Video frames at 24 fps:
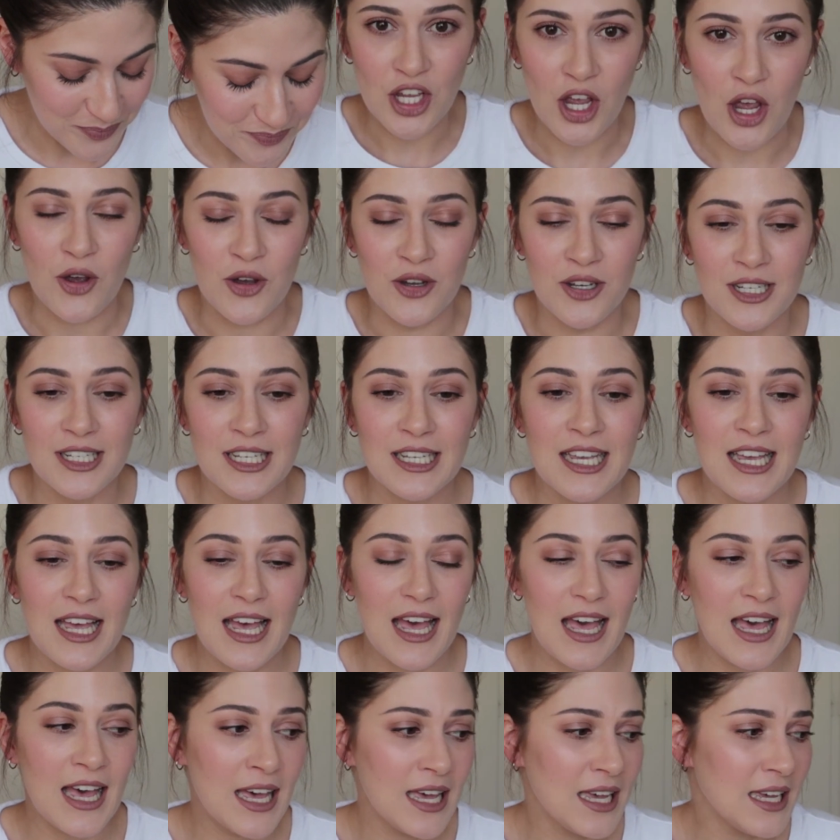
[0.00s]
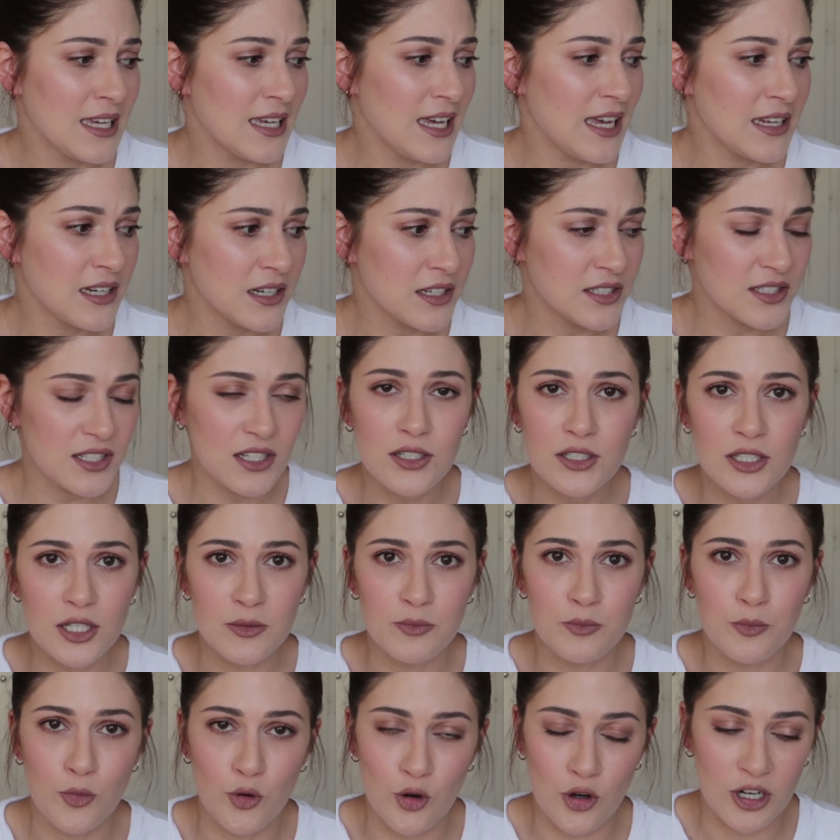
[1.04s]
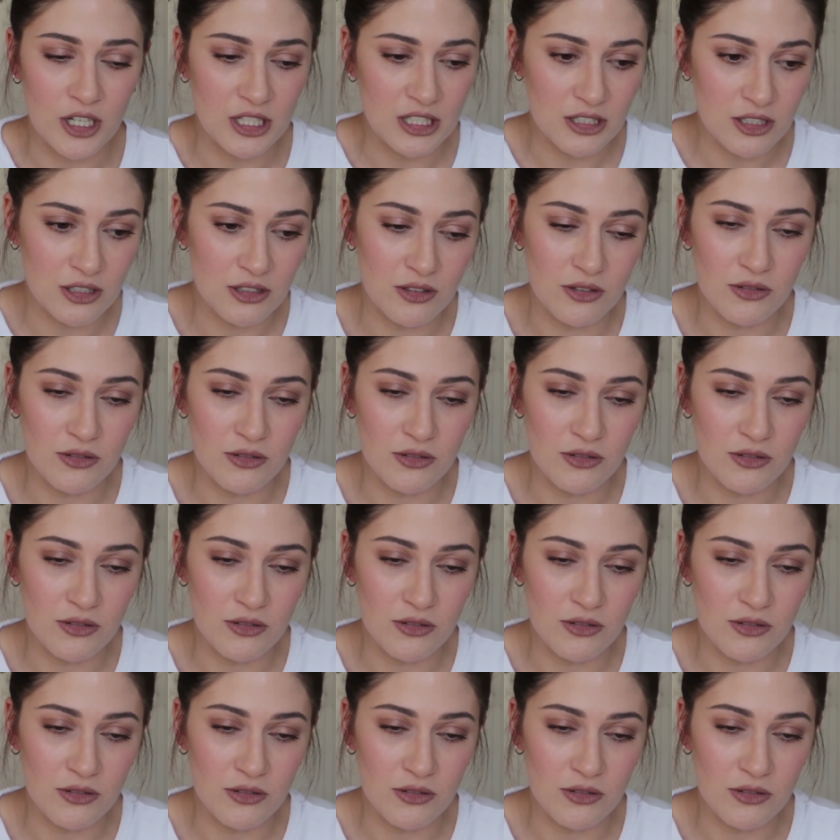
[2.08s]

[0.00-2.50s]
So, at a certain point